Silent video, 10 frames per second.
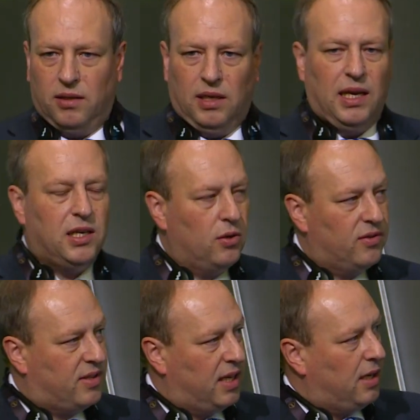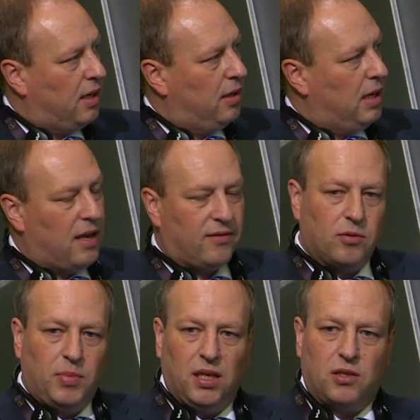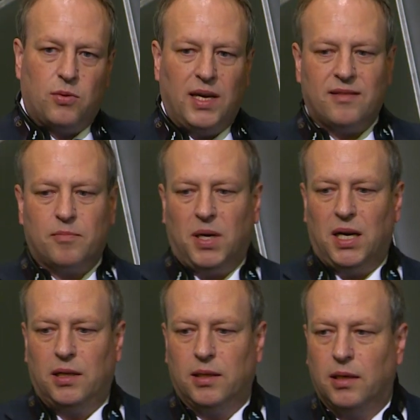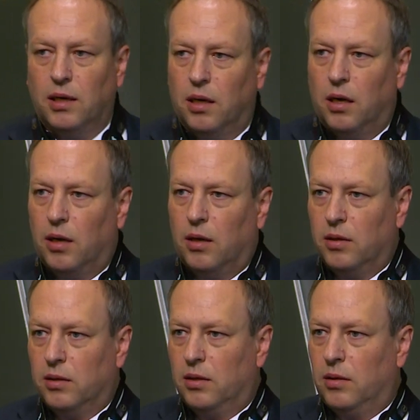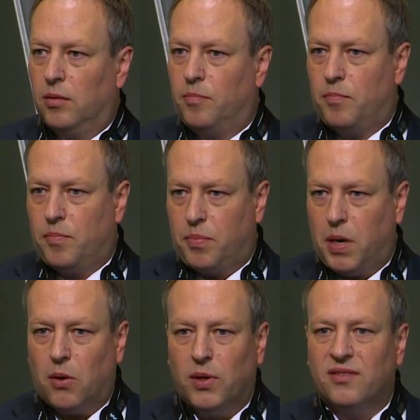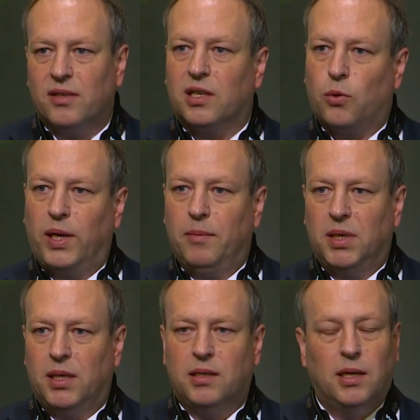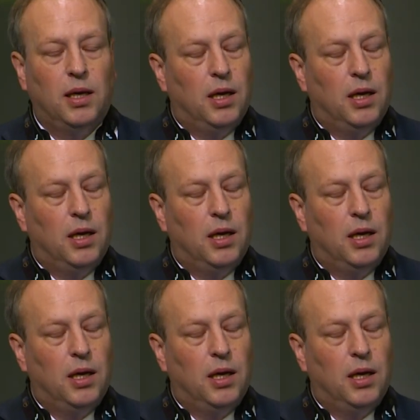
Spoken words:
issues that has to be addressed by the Paris Agreement,